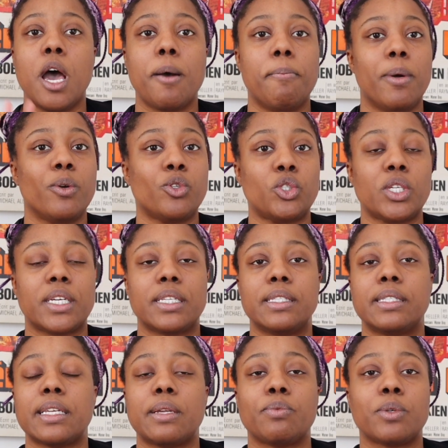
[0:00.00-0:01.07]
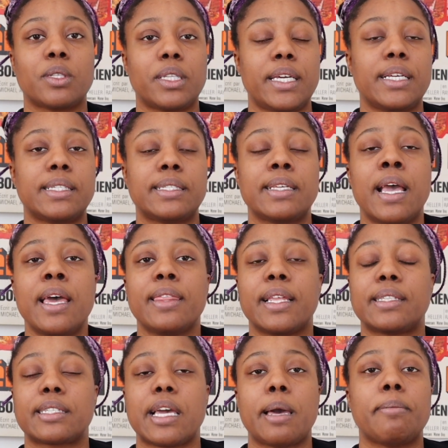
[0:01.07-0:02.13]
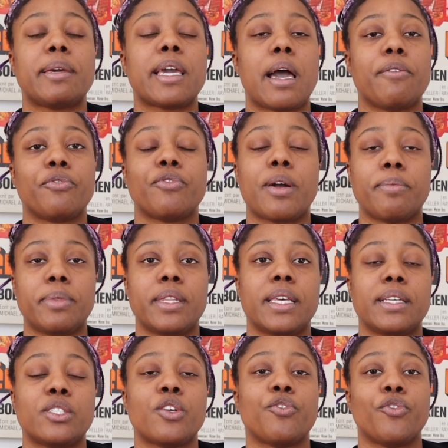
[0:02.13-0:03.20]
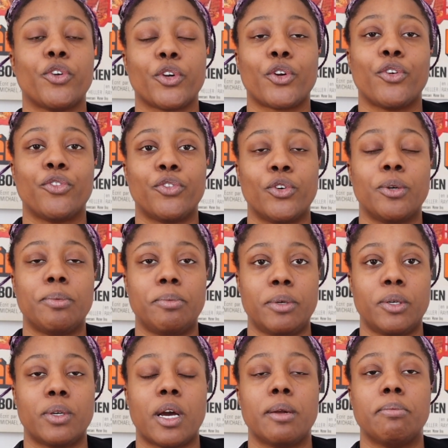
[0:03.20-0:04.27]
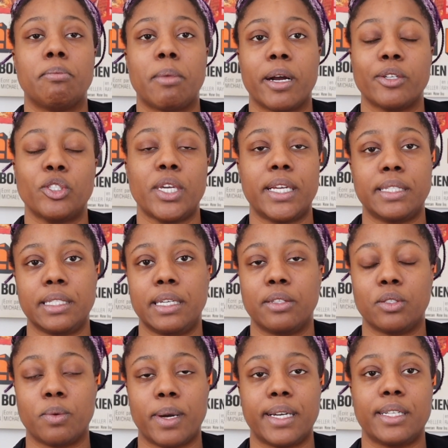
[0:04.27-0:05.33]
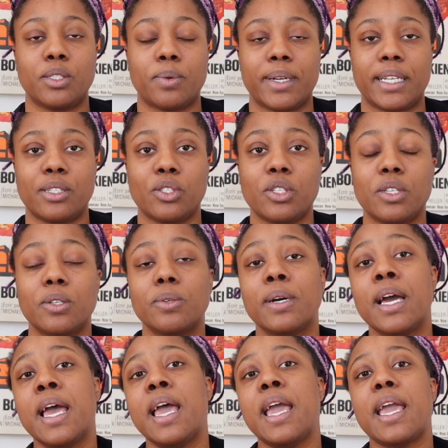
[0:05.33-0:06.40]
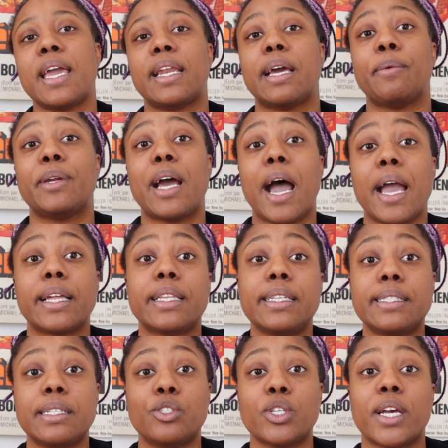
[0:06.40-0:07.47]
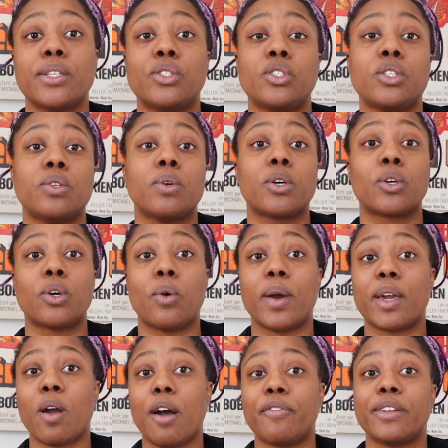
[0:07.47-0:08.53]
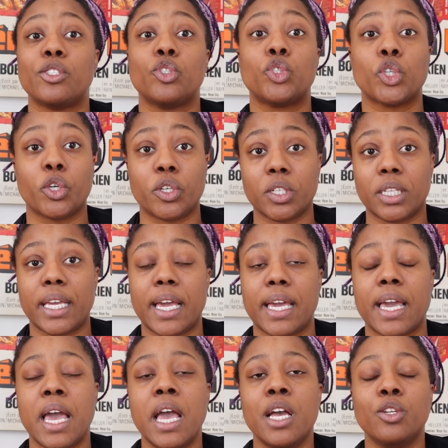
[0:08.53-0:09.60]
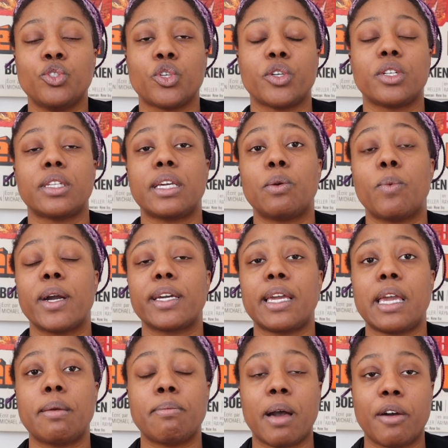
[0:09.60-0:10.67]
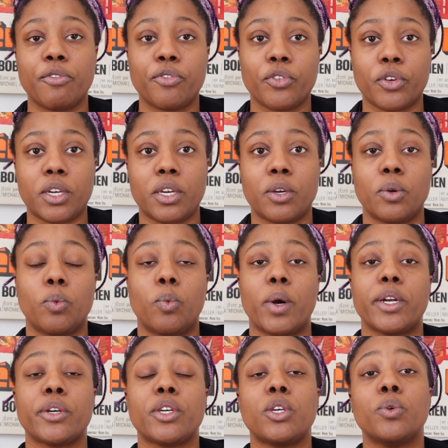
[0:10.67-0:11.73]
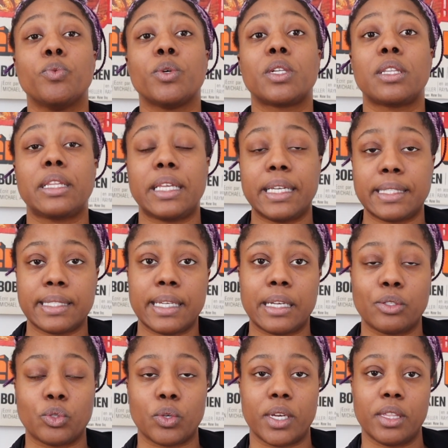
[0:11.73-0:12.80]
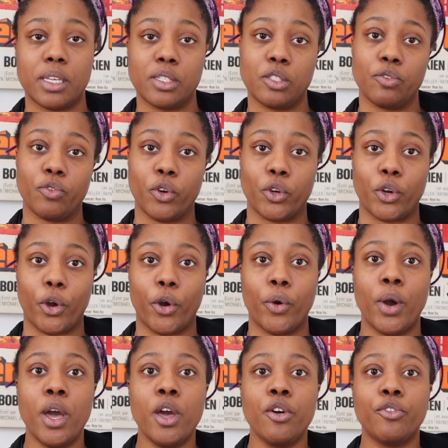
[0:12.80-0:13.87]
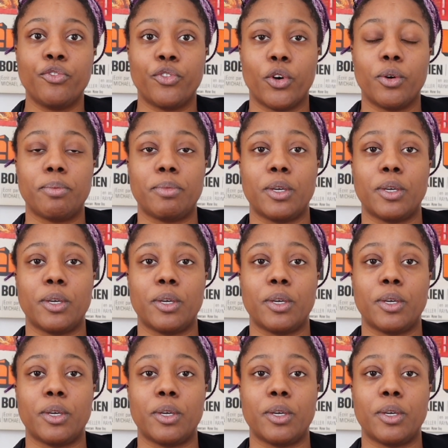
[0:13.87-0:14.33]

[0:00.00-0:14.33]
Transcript: emotions, and release that's coming up from this Virgo full moon on March 18, 2022. And I would highly suggest you going off and journaling what came up for you. What are you releasing during this Virgo full